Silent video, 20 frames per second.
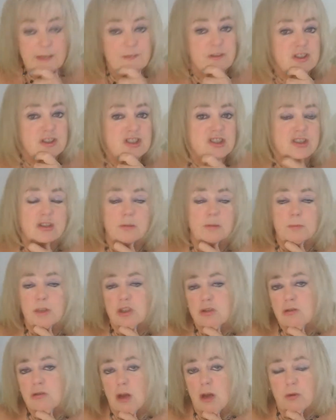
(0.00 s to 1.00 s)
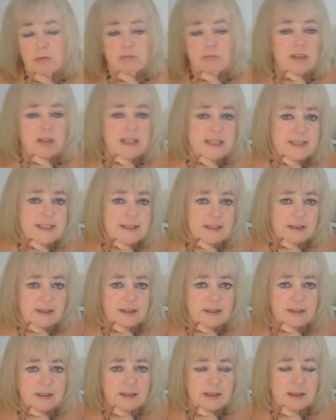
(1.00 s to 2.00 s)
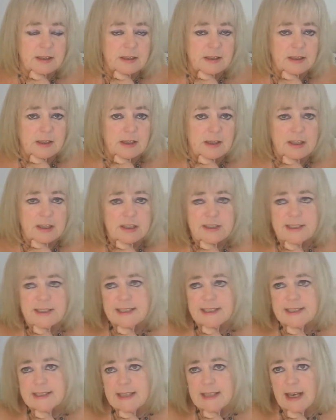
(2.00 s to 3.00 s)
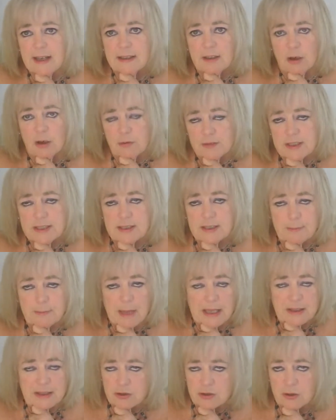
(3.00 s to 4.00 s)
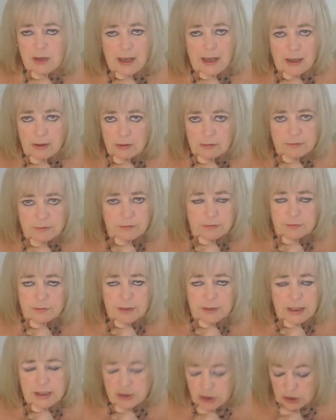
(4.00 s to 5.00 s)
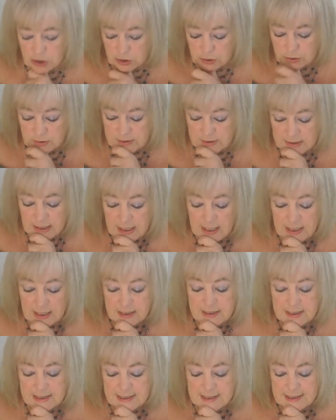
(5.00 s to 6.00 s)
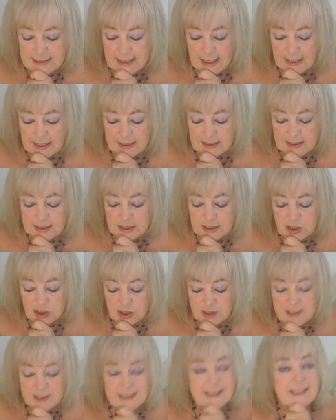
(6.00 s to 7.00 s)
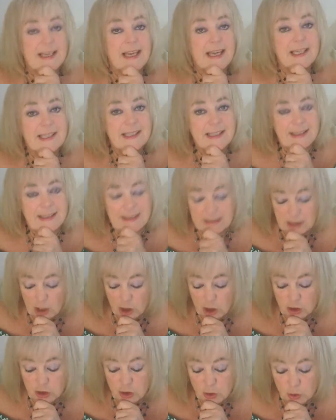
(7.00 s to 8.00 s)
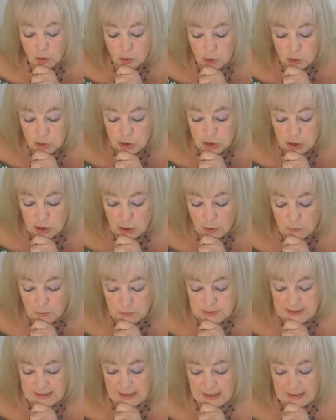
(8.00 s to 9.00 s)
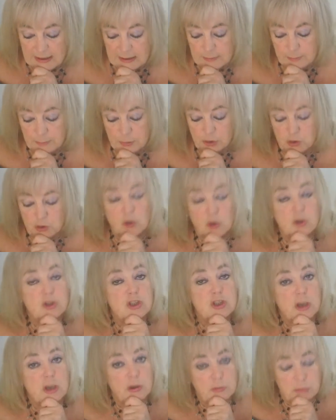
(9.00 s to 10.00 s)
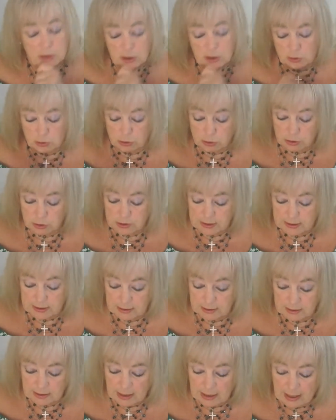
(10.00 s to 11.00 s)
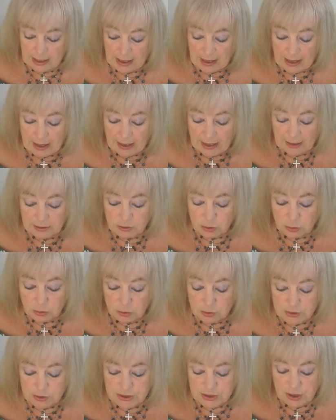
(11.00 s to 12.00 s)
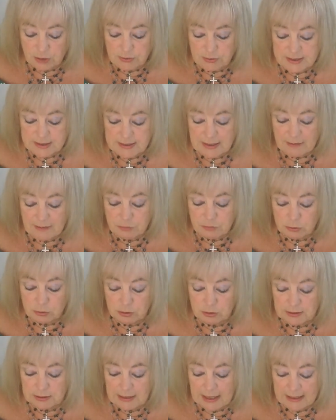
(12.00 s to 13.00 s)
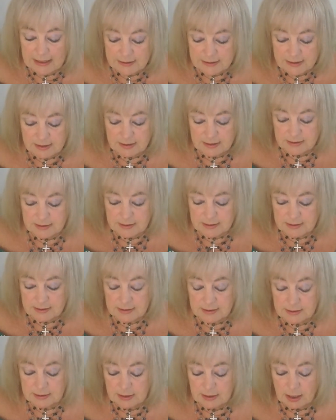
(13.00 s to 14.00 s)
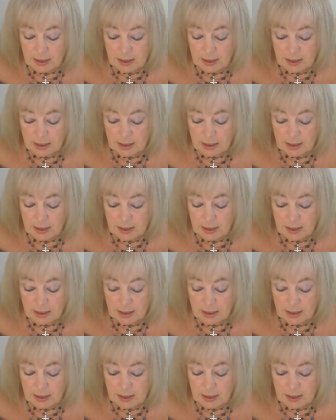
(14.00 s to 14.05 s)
for some unknown reason, obviously mental health issues, decided to send in an audio tape, an audio recording, and also several letters